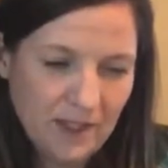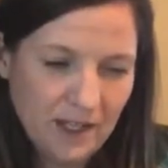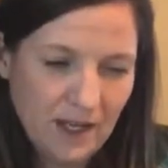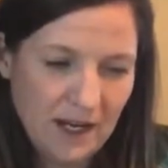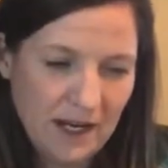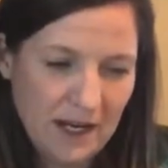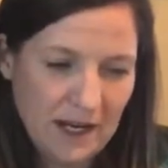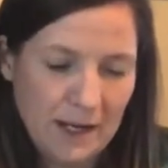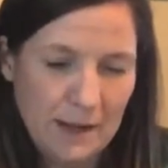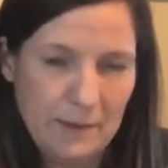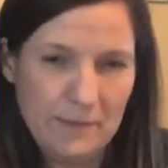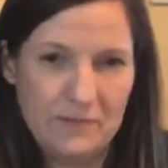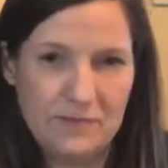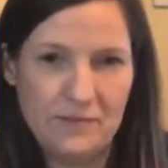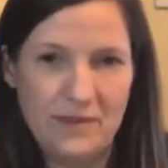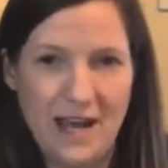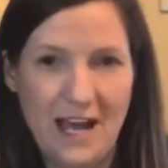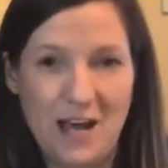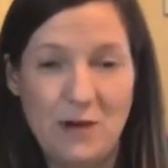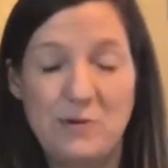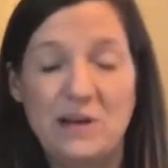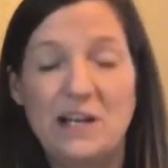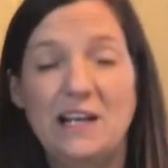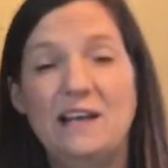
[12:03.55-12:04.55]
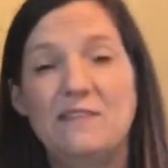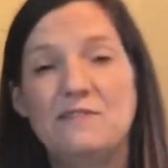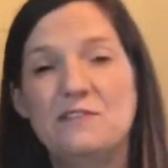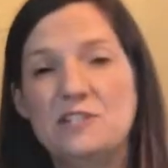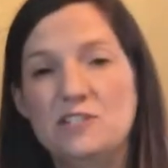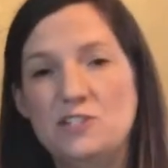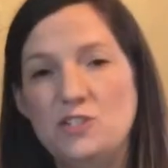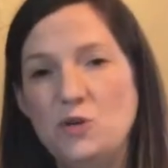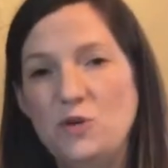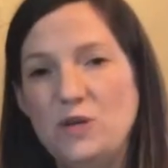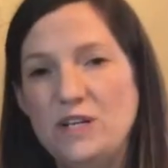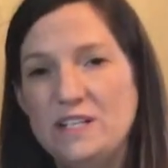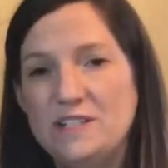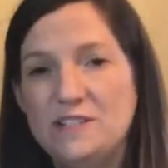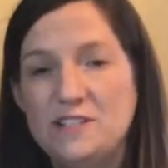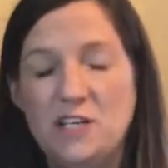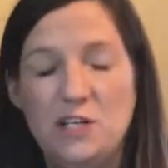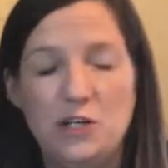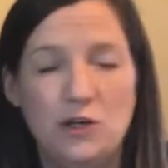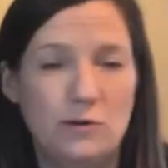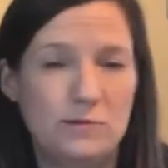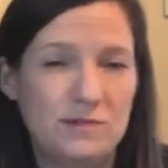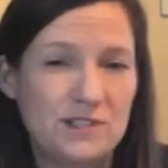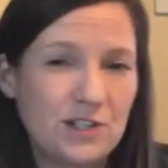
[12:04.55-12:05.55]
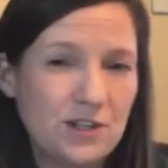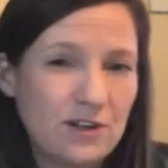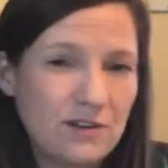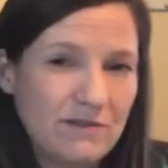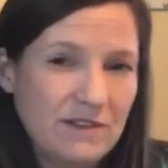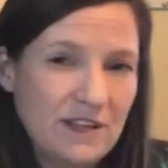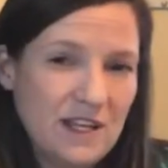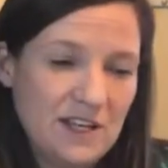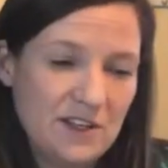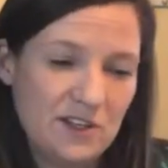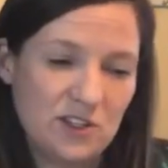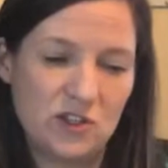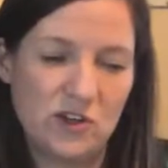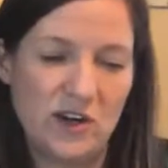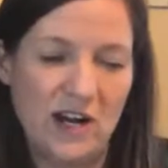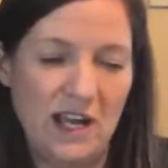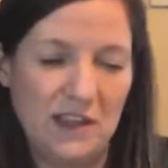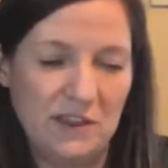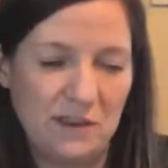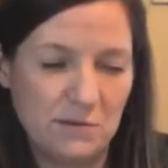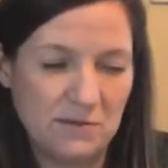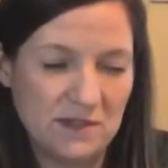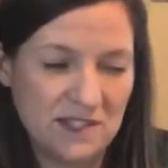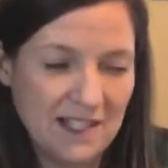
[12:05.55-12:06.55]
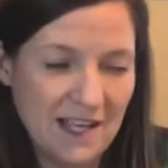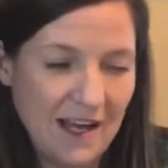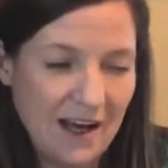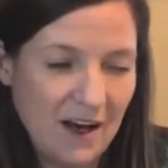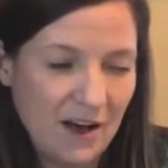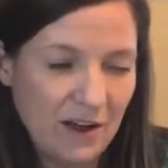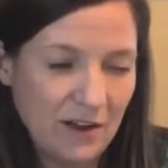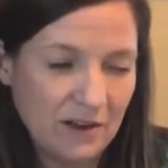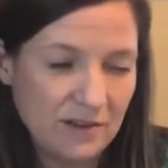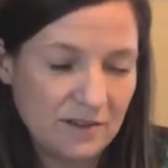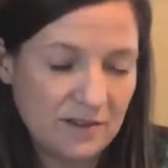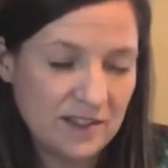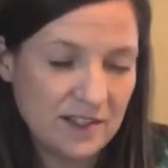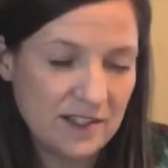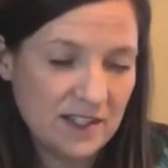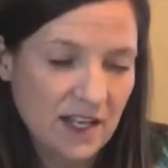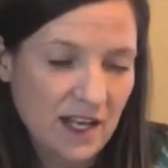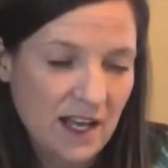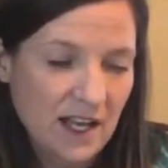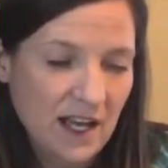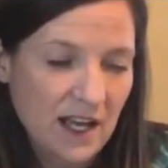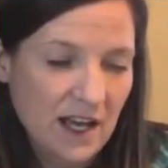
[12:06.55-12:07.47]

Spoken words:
I would let the students, observe this, try it themselves,